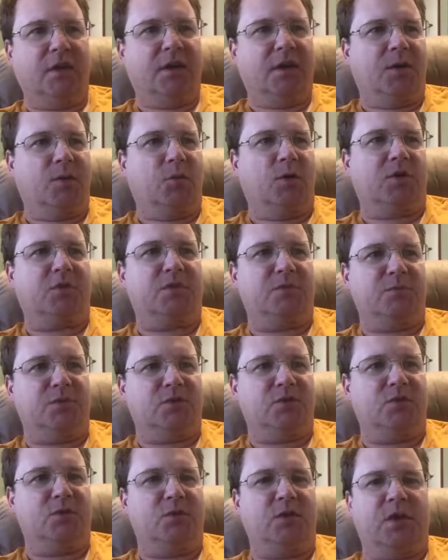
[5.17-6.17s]
I'm watching the
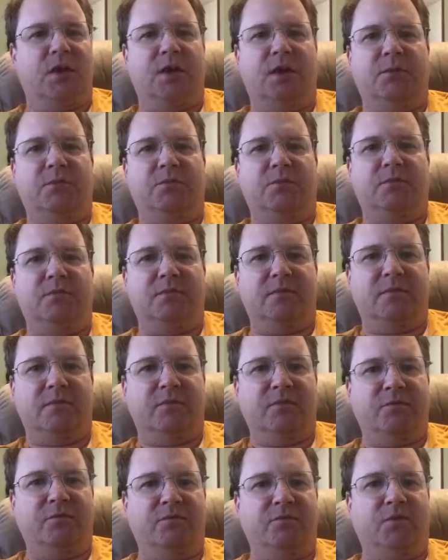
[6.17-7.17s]
Mizzou game,
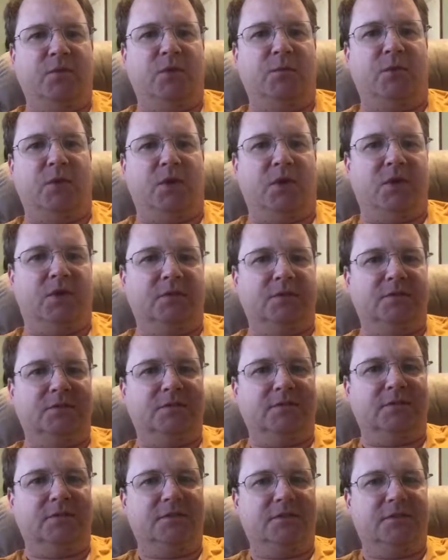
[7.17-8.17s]
football,
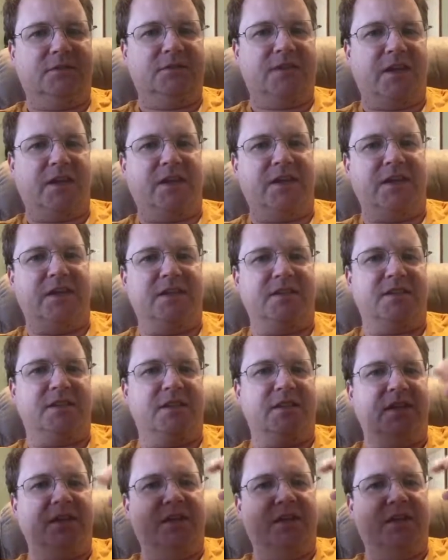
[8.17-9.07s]
taking it easy.